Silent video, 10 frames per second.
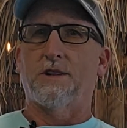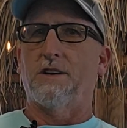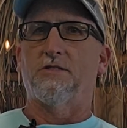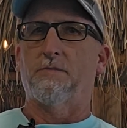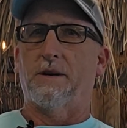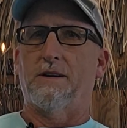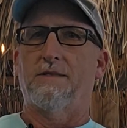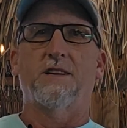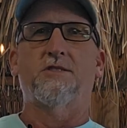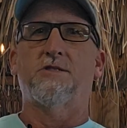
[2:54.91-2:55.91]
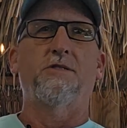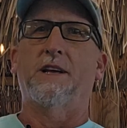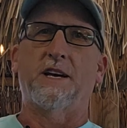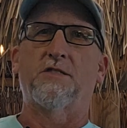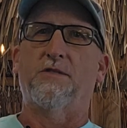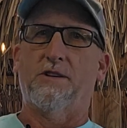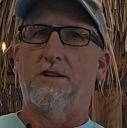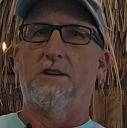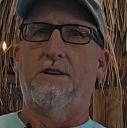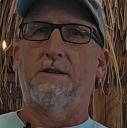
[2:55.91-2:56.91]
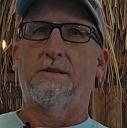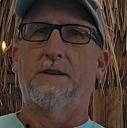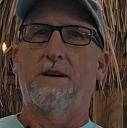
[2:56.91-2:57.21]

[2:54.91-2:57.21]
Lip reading: lifespan. They just don't last very long.